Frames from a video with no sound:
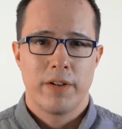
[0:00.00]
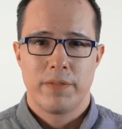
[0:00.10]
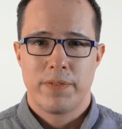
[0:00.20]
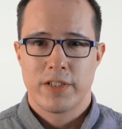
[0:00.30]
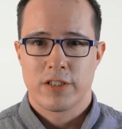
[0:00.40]
of
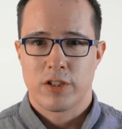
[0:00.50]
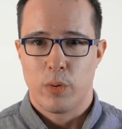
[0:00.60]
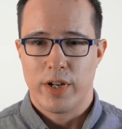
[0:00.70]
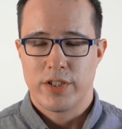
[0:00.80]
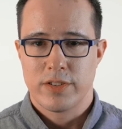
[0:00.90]
the physics
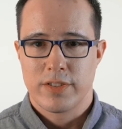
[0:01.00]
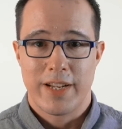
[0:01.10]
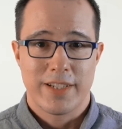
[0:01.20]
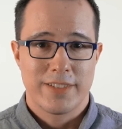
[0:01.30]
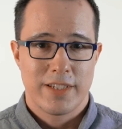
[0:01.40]
equations
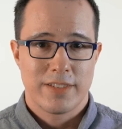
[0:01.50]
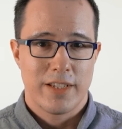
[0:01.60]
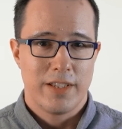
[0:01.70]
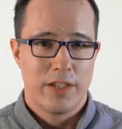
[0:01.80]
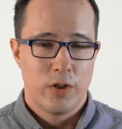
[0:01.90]
that
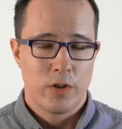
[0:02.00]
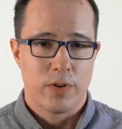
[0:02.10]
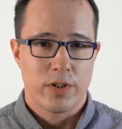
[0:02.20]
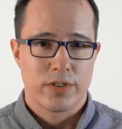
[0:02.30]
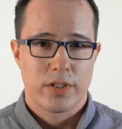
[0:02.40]
exist in the
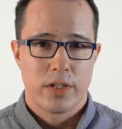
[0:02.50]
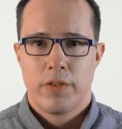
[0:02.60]
universe.